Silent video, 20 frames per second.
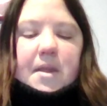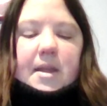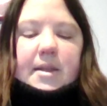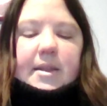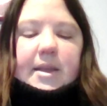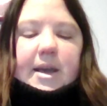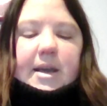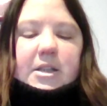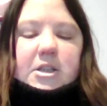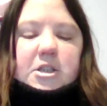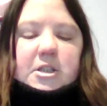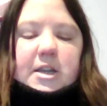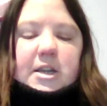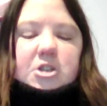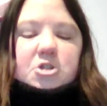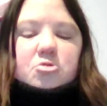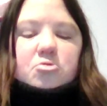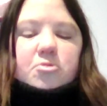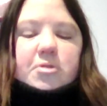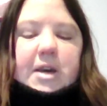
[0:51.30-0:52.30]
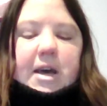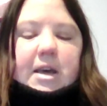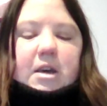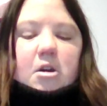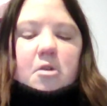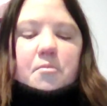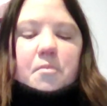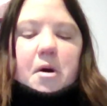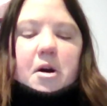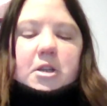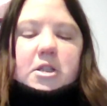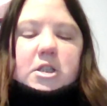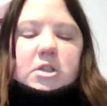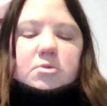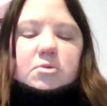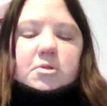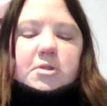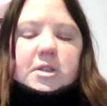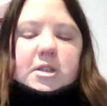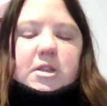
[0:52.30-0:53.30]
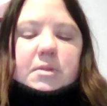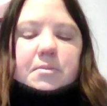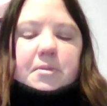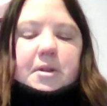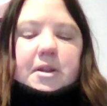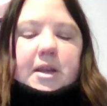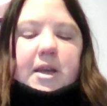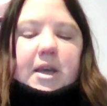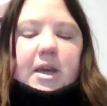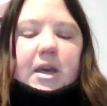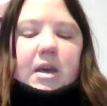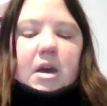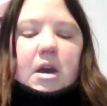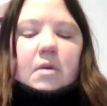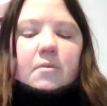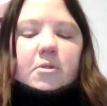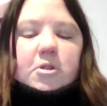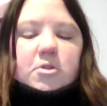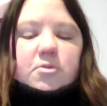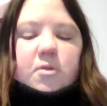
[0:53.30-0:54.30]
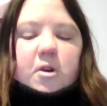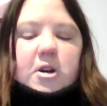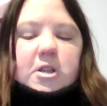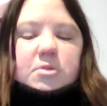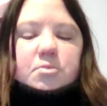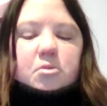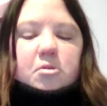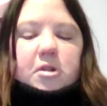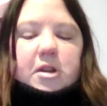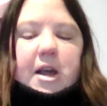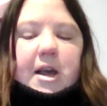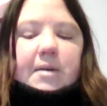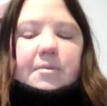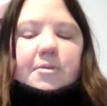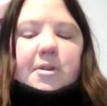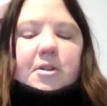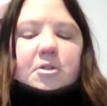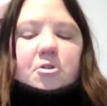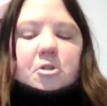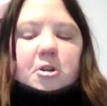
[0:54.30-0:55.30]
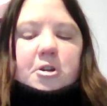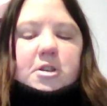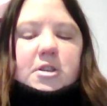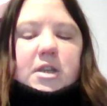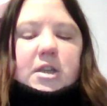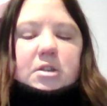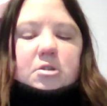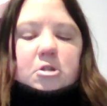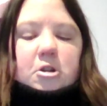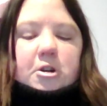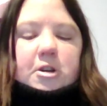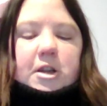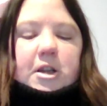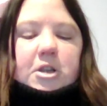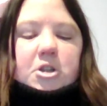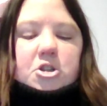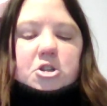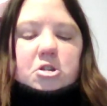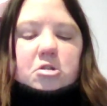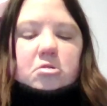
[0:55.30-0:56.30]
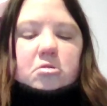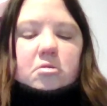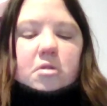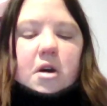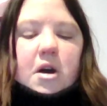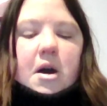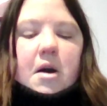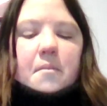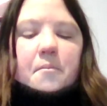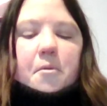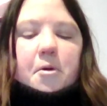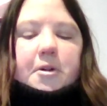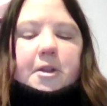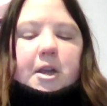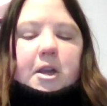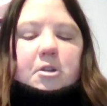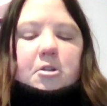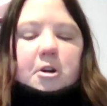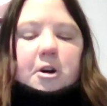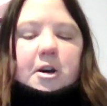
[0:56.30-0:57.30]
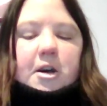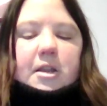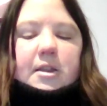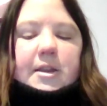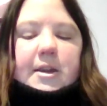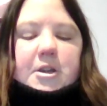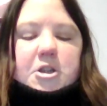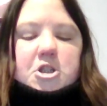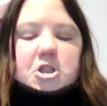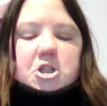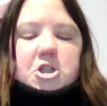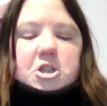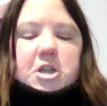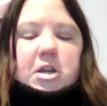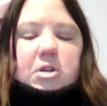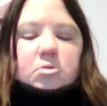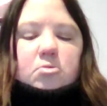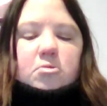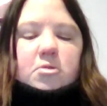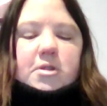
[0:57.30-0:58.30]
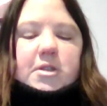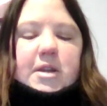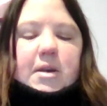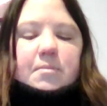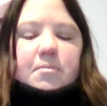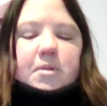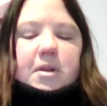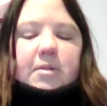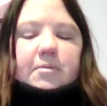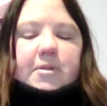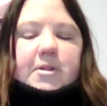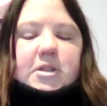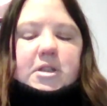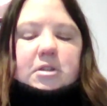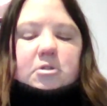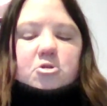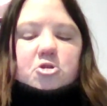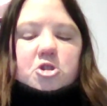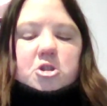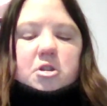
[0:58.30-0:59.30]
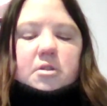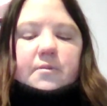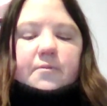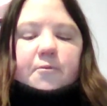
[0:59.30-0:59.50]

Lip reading: The International Day of Persons with Disability was first proclaimed in 1992 by the United Nations General Assembly Resolution